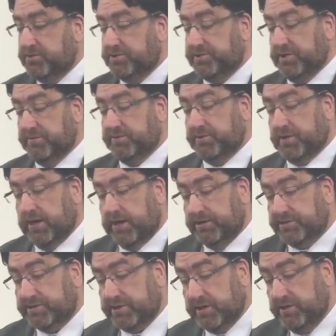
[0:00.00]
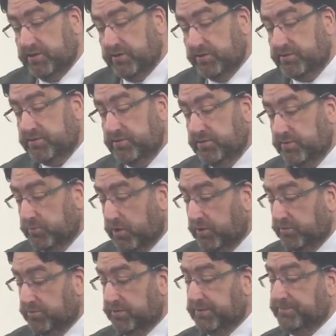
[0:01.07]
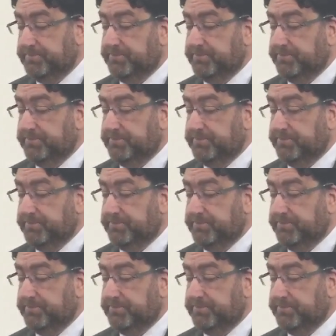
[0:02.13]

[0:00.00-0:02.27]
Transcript: yourself to us and not to the world?